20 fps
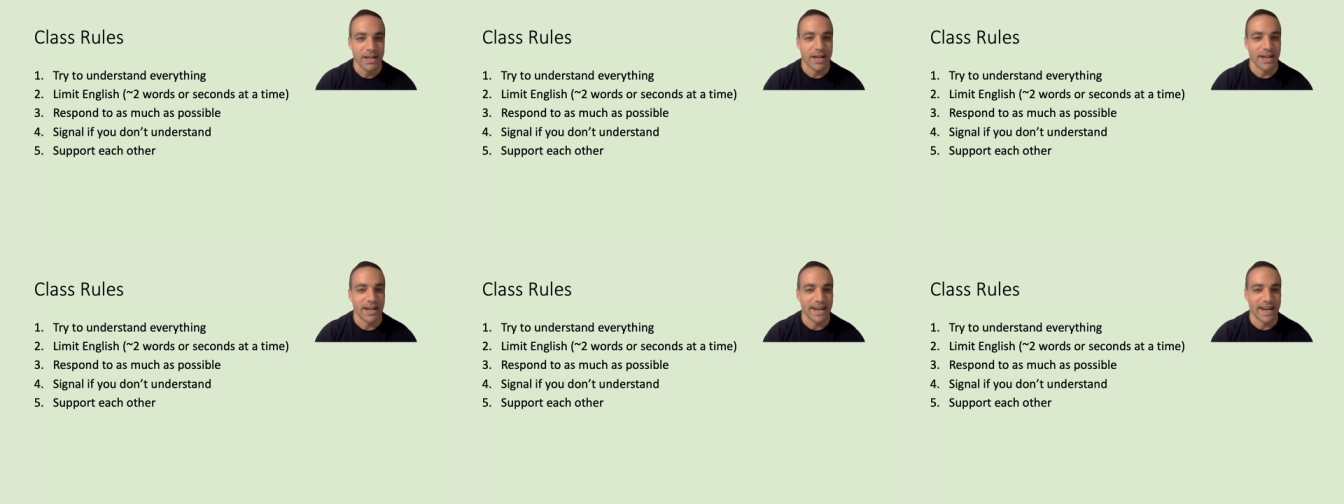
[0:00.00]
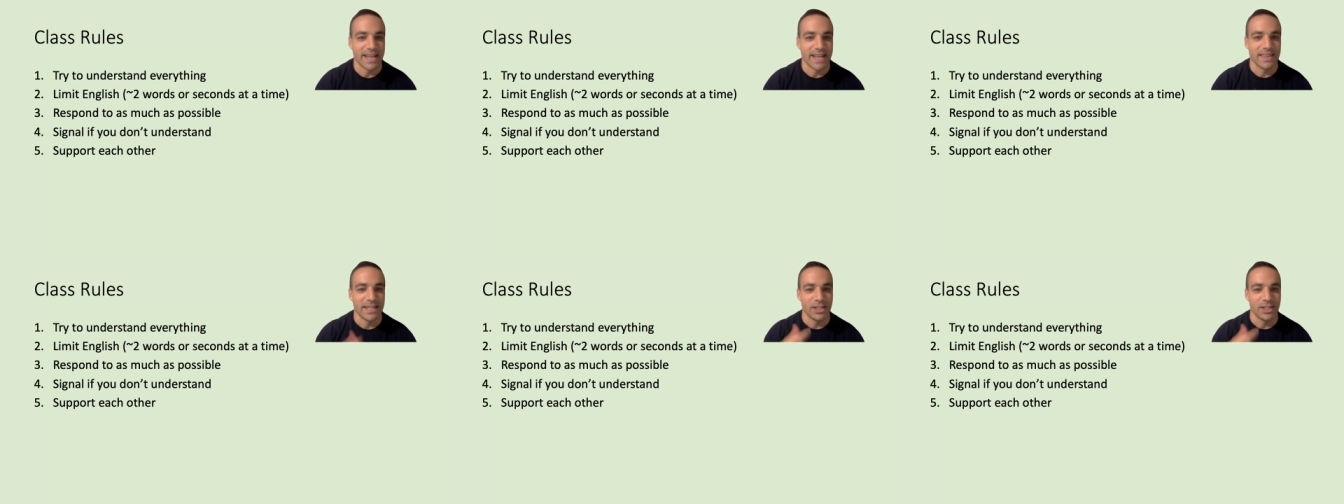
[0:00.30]

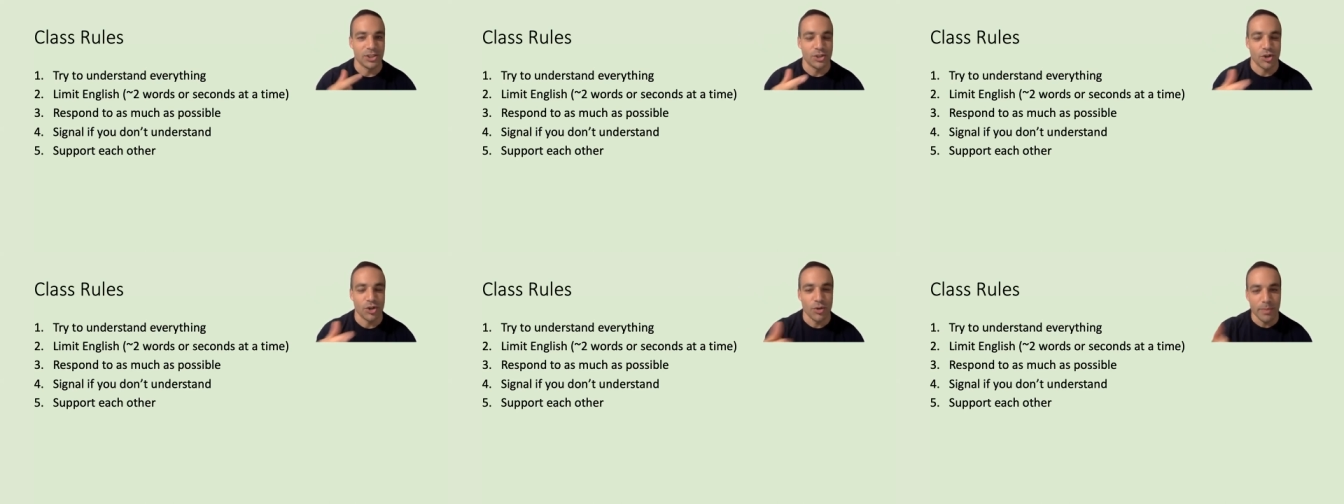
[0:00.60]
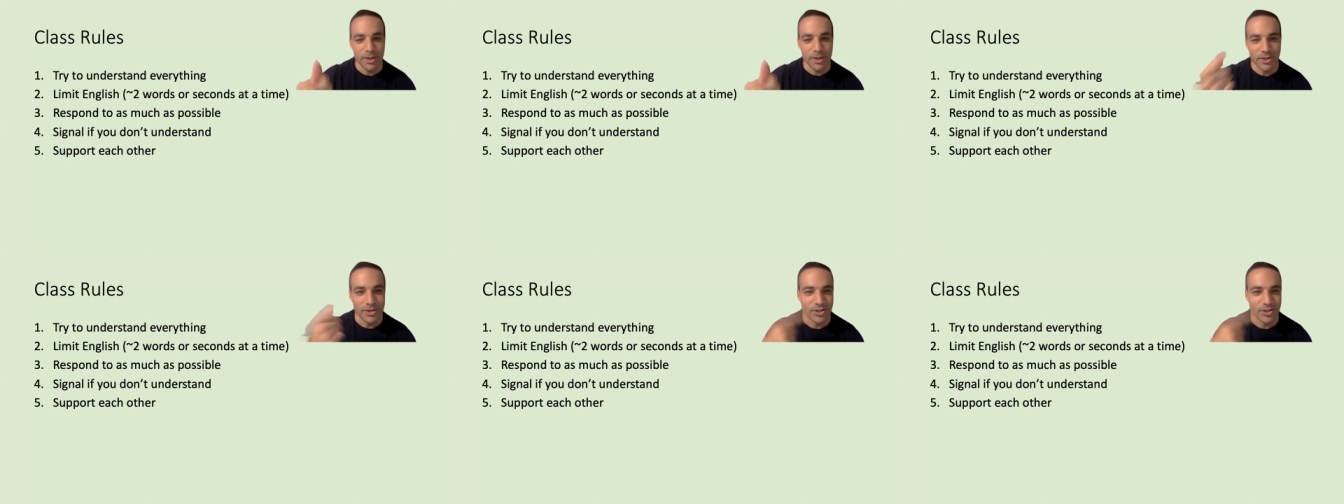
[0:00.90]
Again, they show
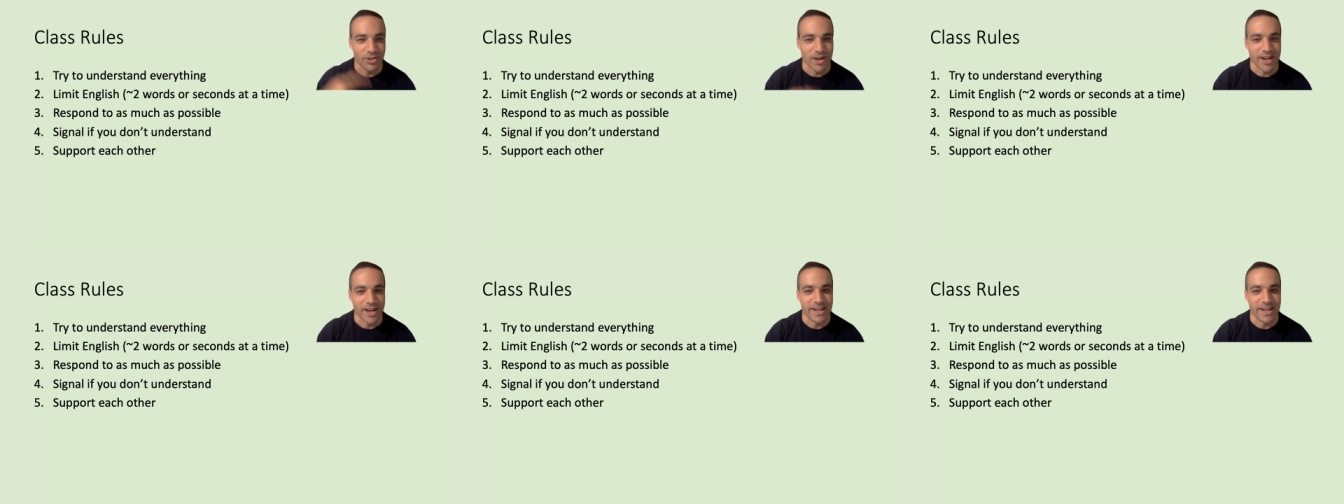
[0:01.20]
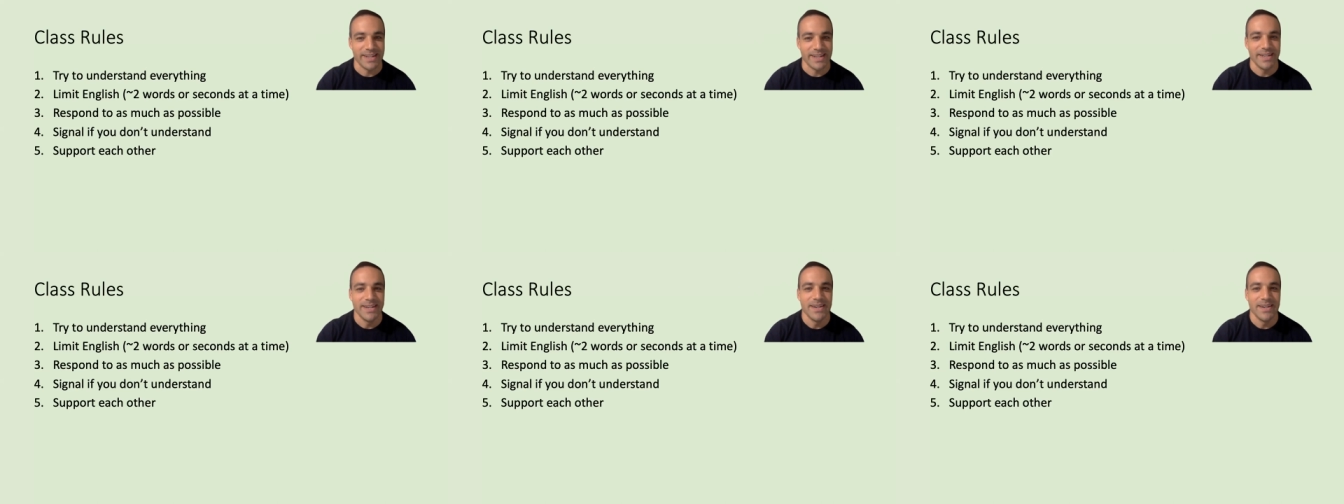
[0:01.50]
me they're
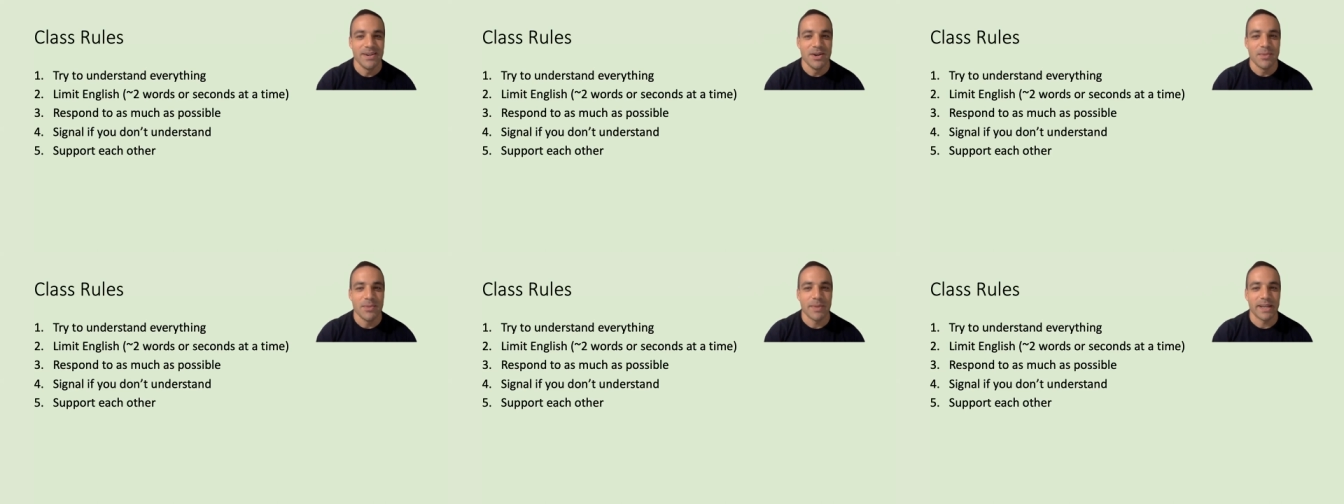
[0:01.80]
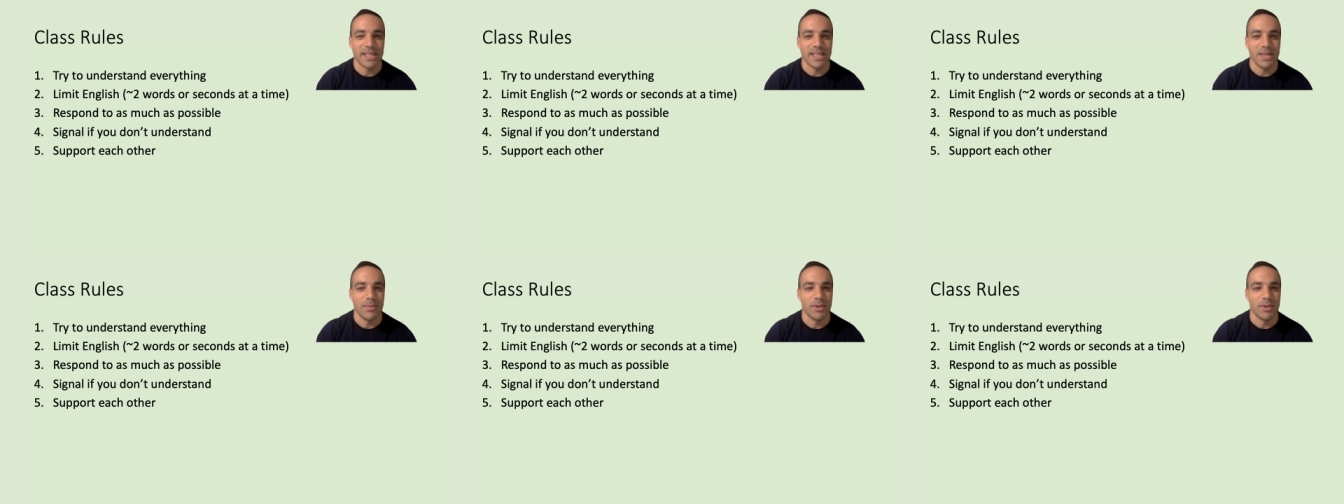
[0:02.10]
trying
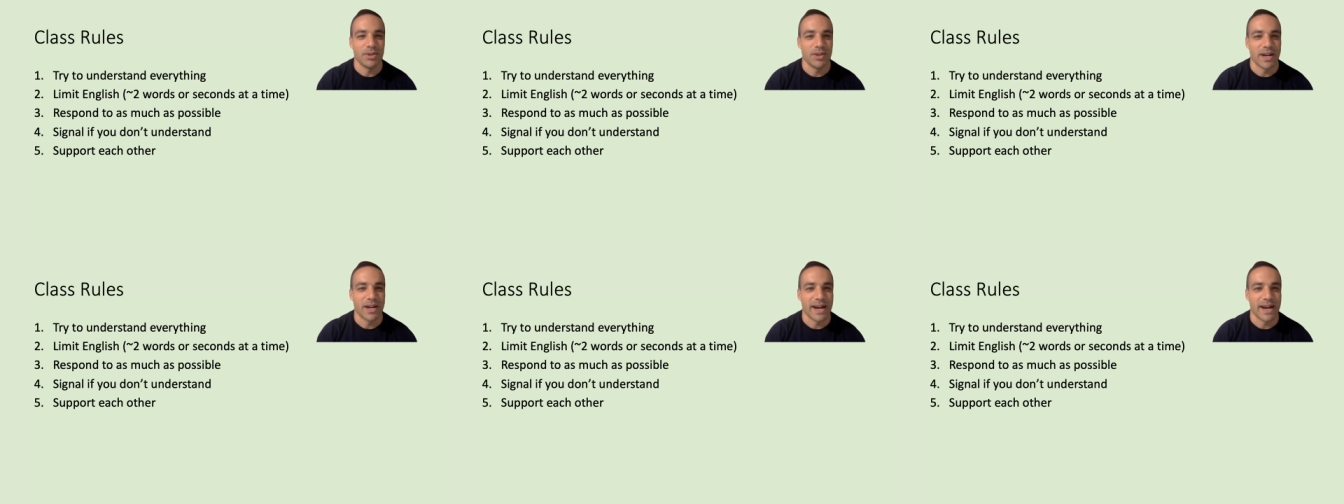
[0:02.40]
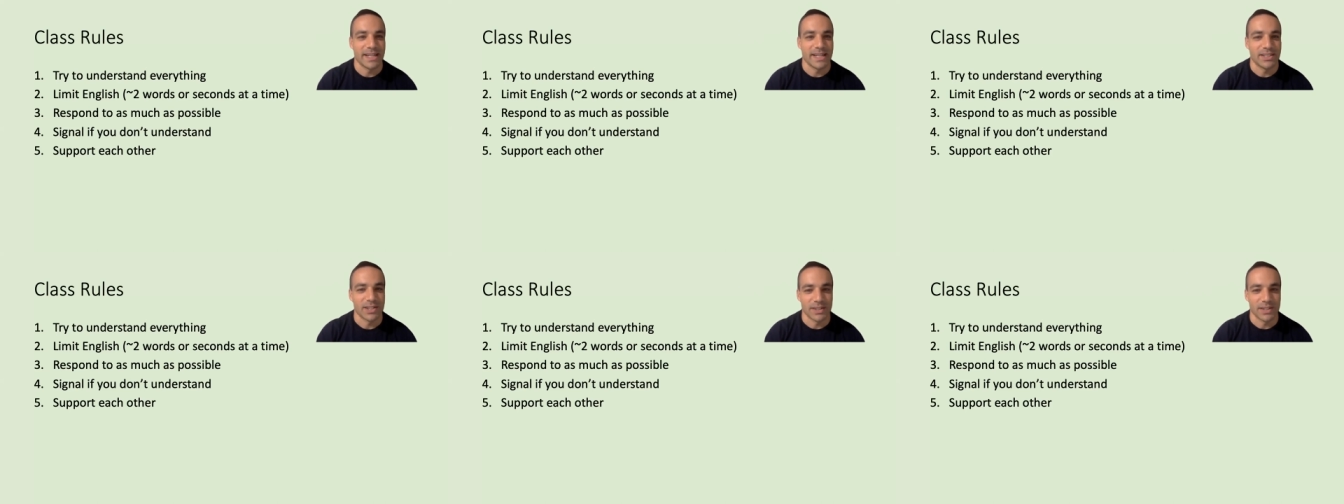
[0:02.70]
by keeping their
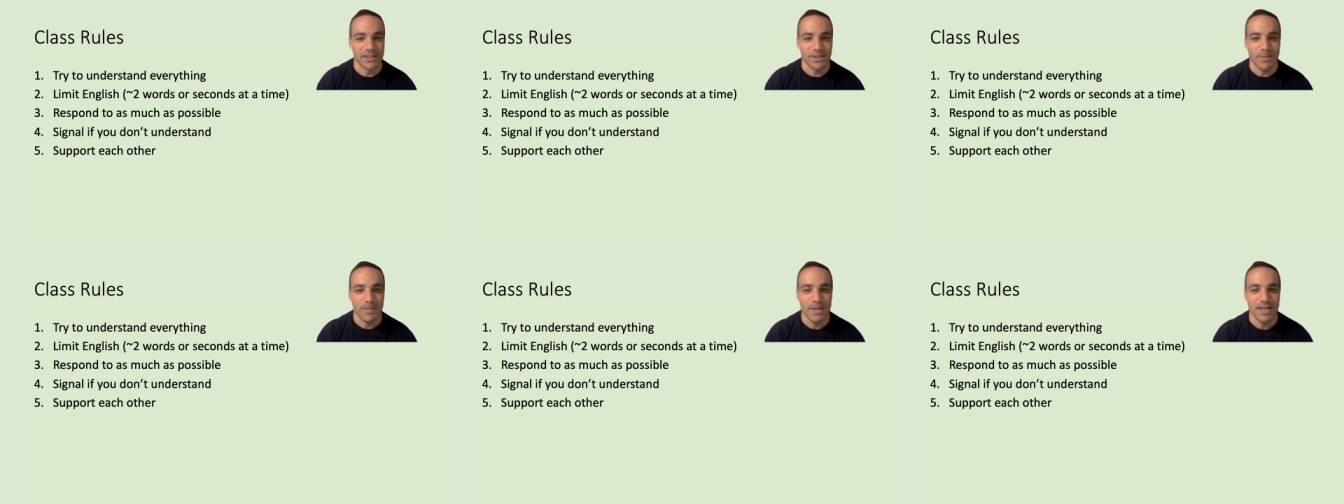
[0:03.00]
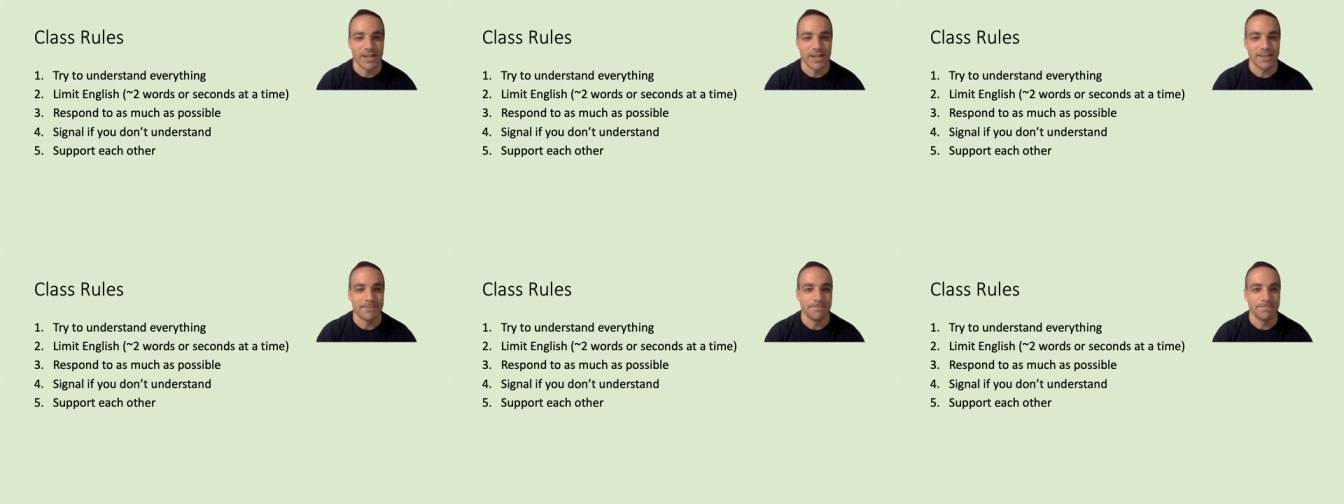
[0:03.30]
eyes on the
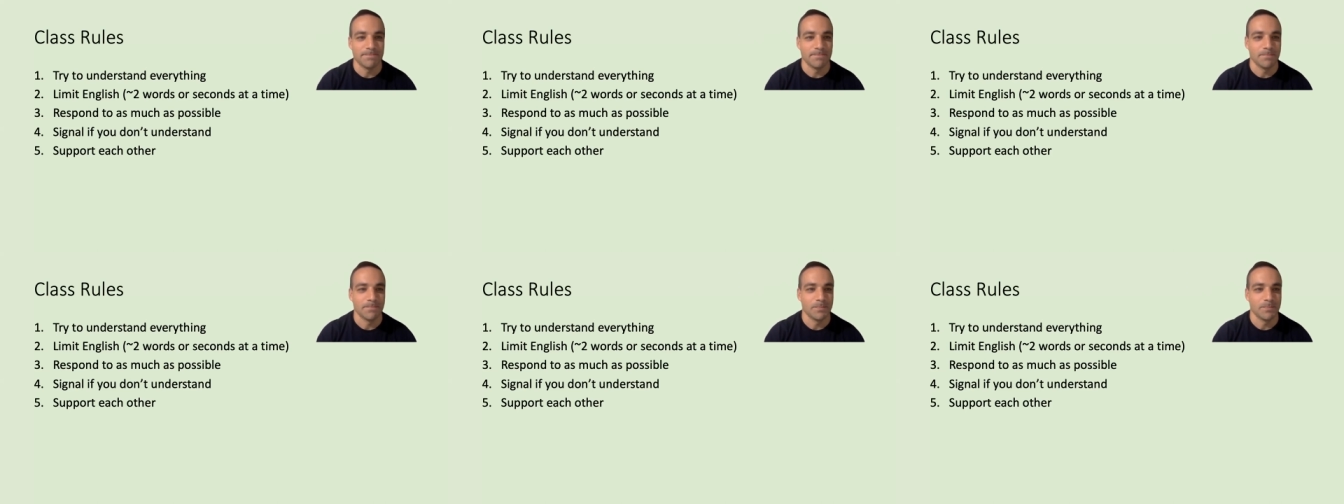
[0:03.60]
speaker.